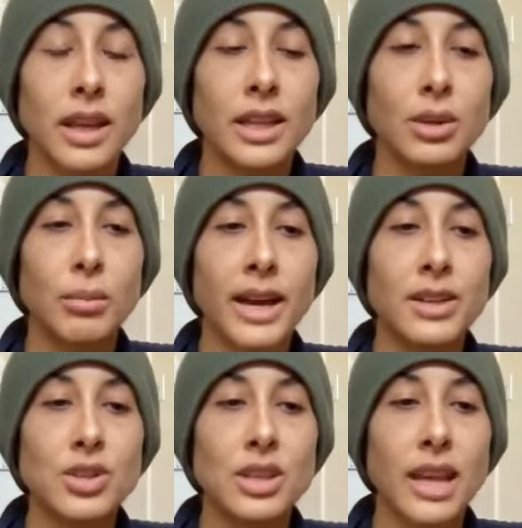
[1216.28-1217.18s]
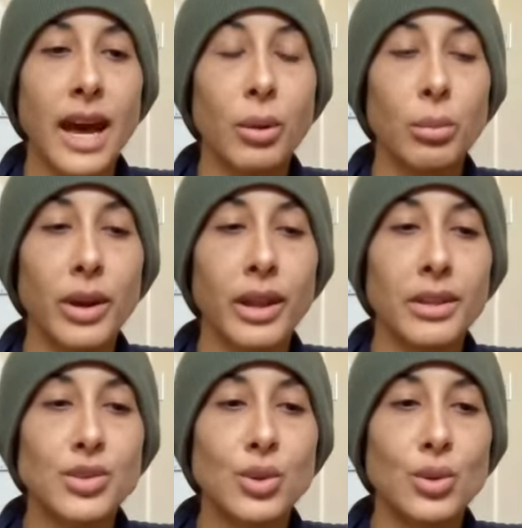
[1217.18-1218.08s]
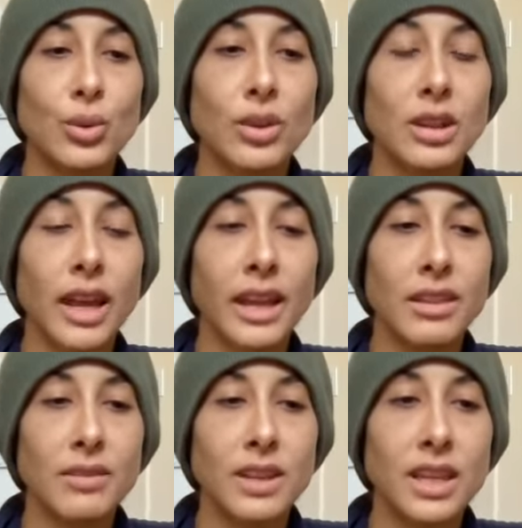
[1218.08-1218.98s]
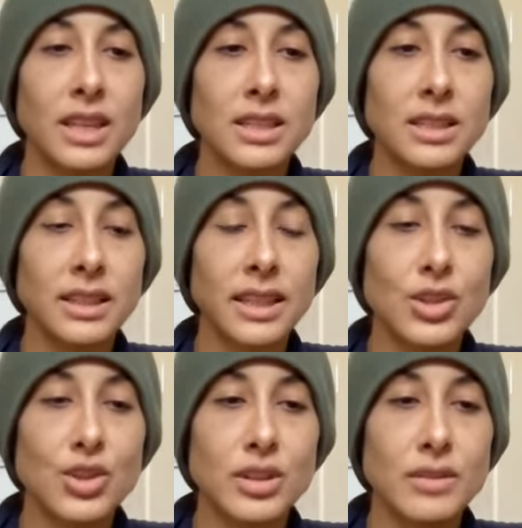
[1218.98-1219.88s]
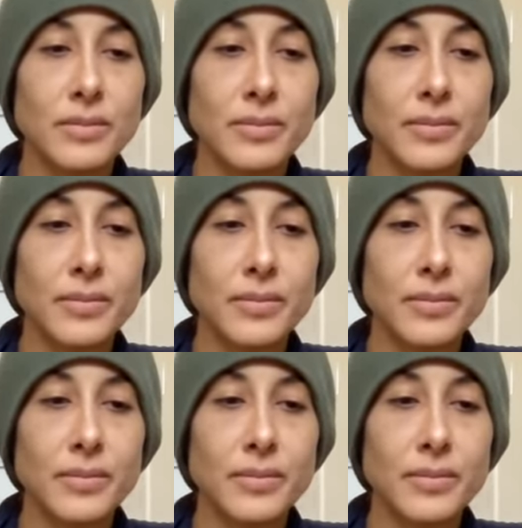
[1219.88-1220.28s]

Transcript: Can you match the out breath to the length of the inhalation?